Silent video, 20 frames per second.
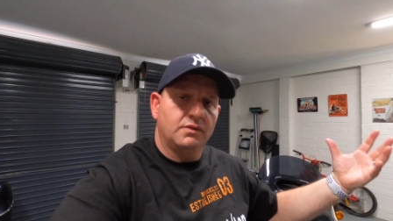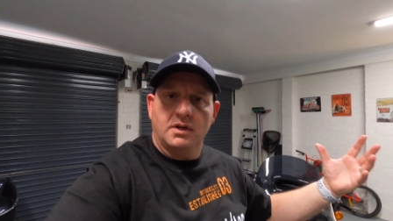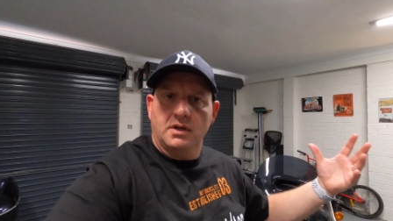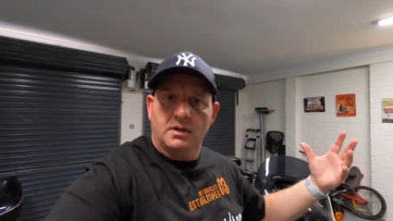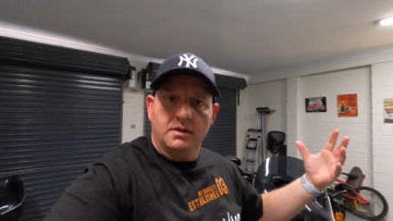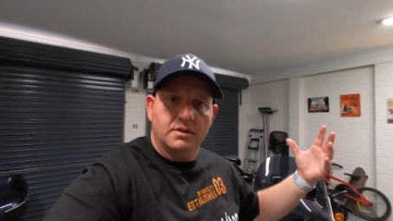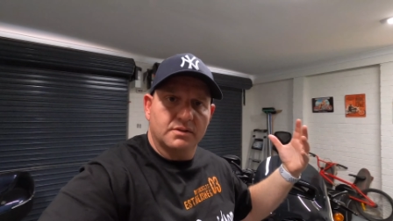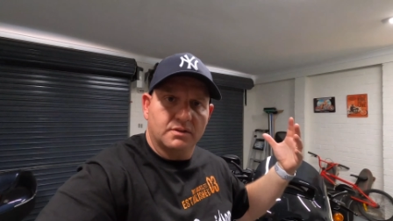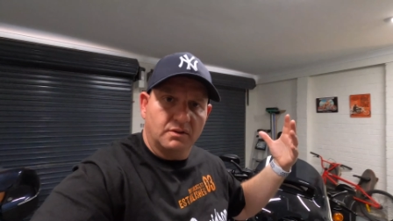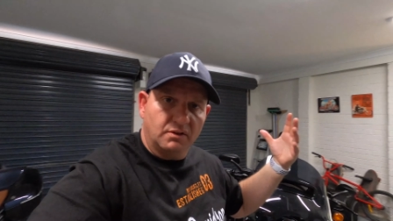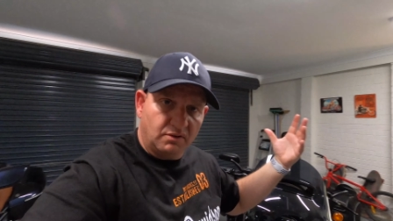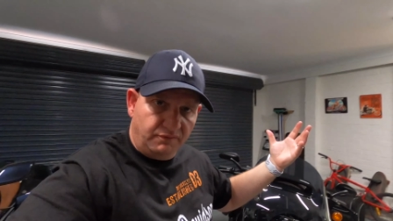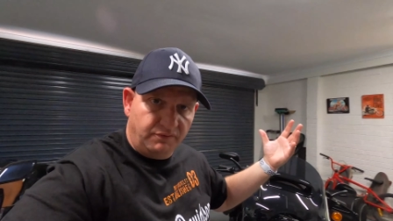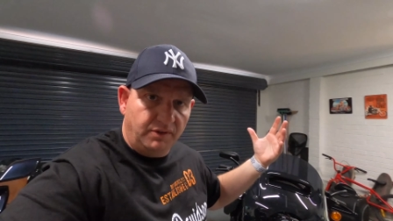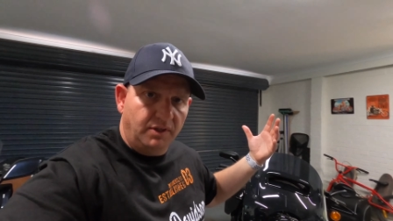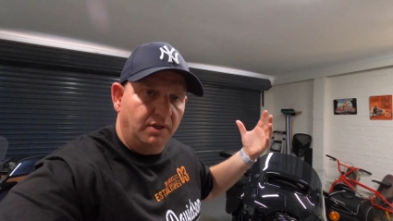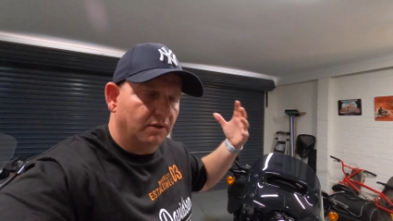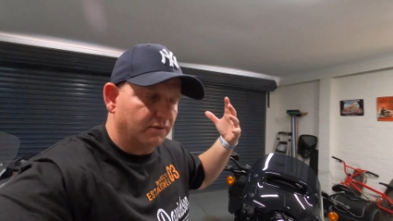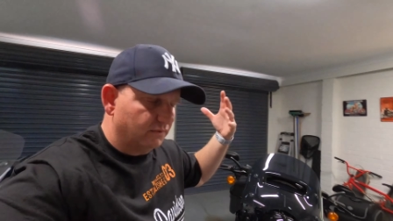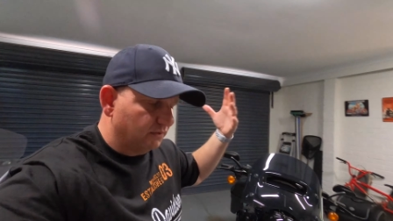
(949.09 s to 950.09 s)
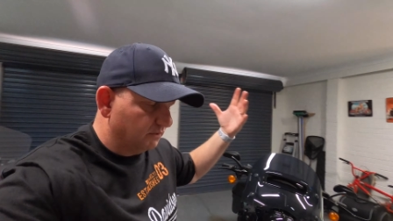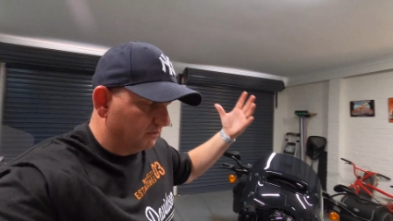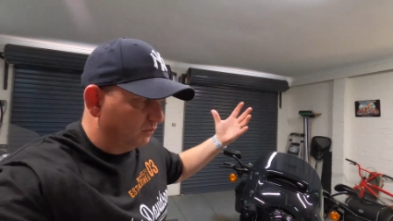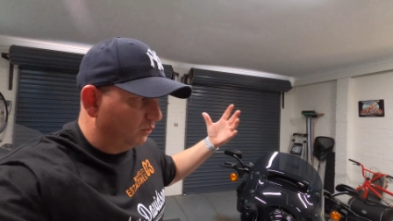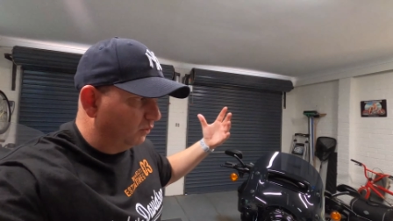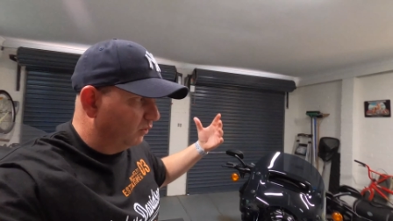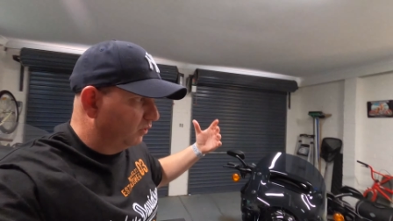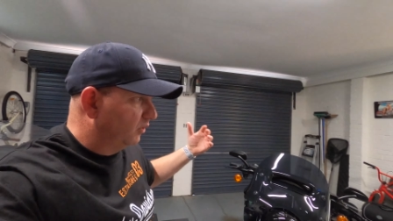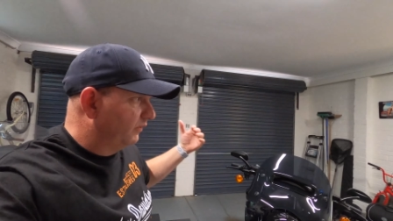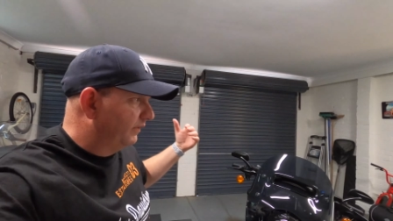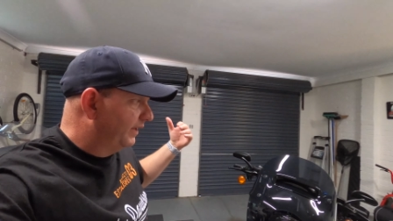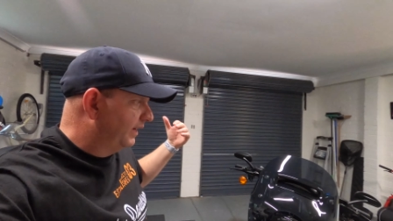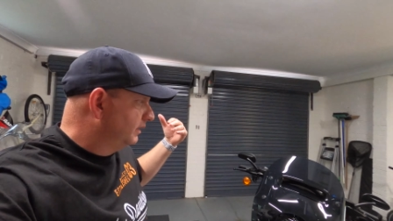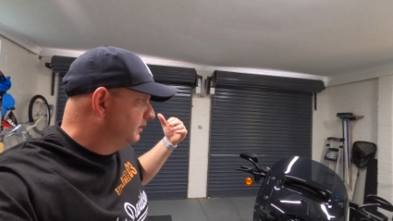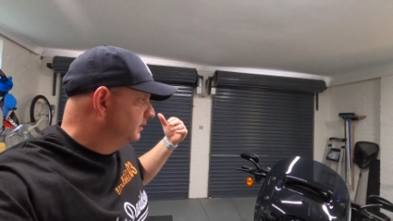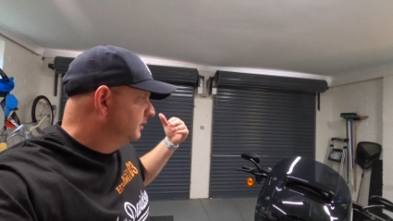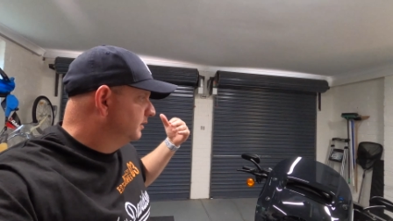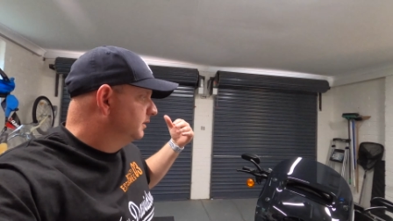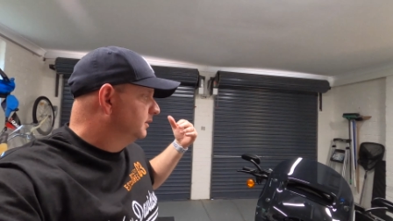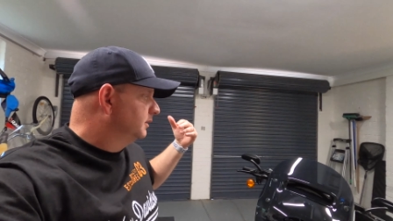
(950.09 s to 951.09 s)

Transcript: You know, there's a lot of videos and talk on that,